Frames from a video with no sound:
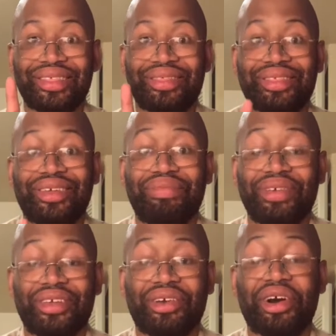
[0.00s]
See,
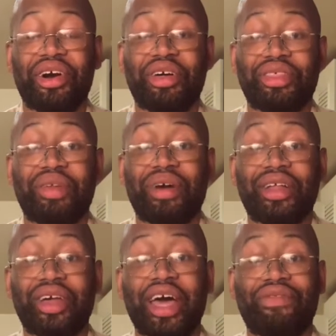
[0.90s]
because in my
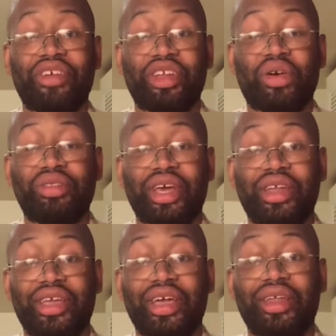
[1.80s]
last video I
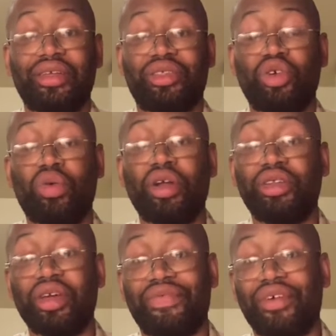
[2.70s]
dedicated to a
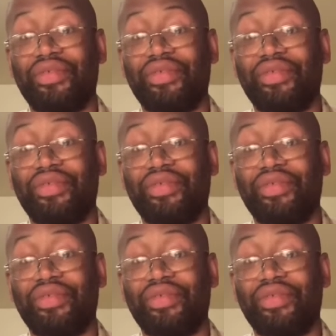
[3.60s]
different